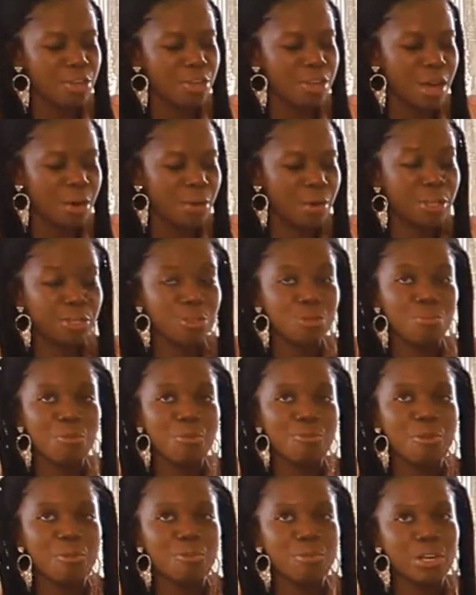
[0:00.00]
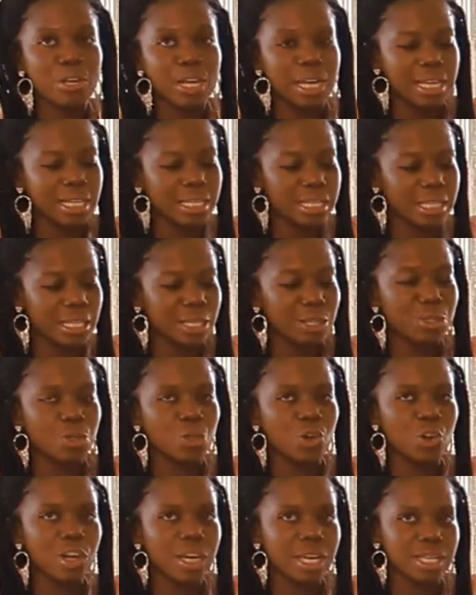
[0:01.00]
You're going to move from grace
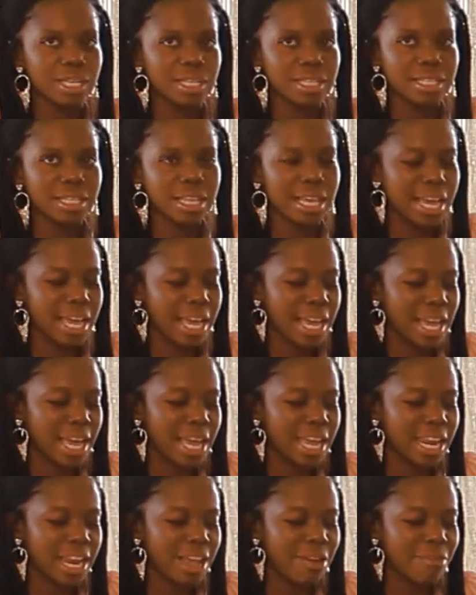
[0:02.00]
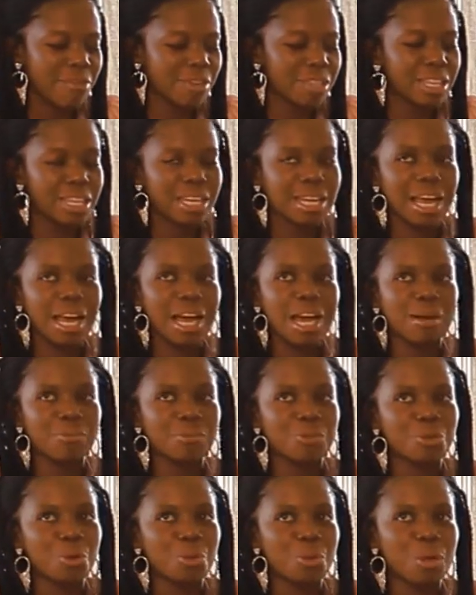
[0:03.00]
to grace, and everything that
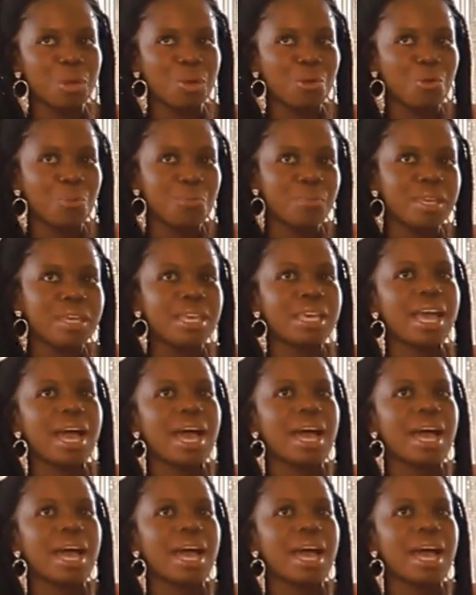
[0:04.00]
comes your way will be